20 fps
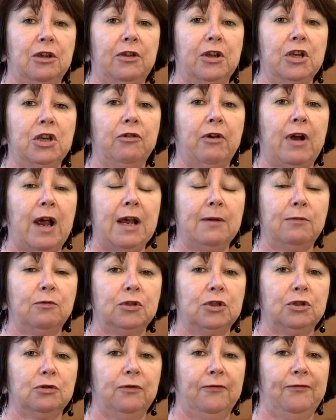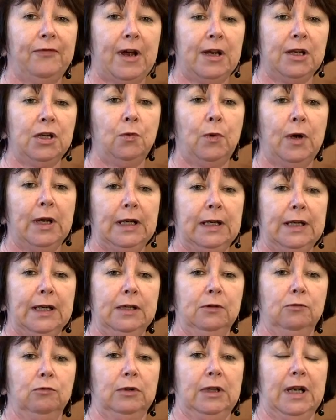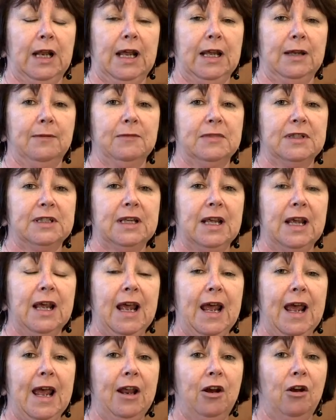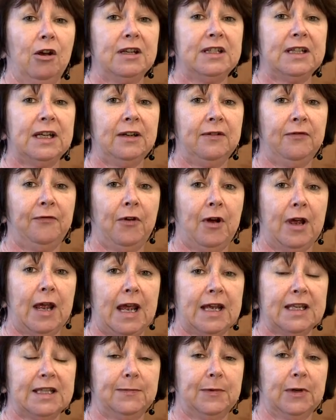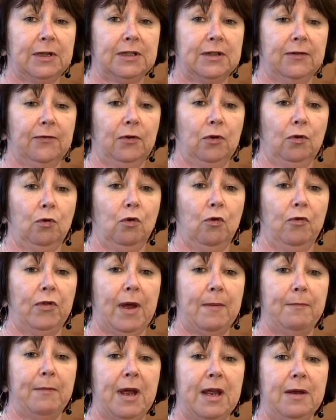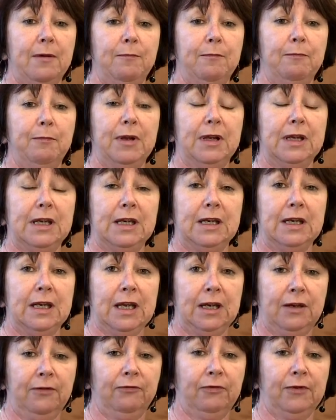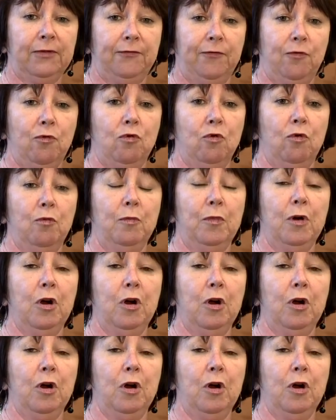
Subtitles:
that you're able to evaluate legal claims and identify aspects of the law that may be in need of reform.